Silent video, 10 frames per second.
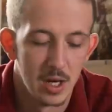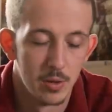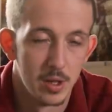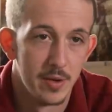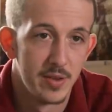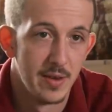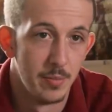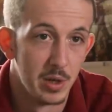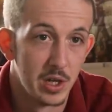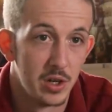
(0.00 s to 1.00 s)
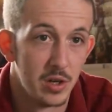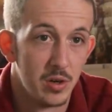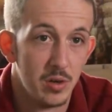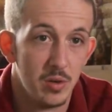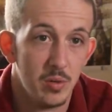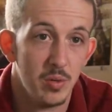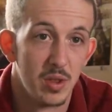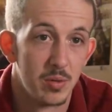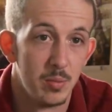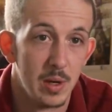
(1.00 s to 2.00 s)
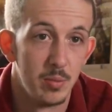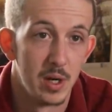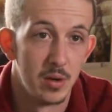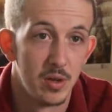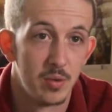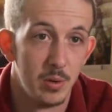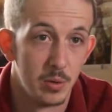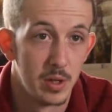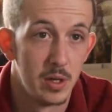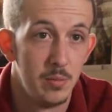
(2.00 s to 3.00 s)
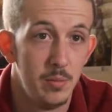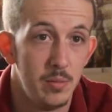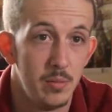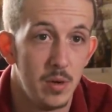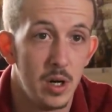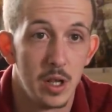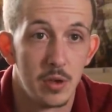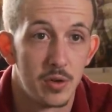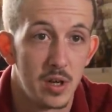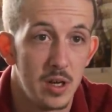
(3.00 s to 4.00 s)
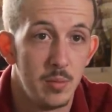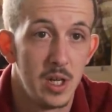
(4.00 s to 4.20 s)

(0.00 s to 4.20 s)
I would love to have a picture with my parents, both of them, on either side of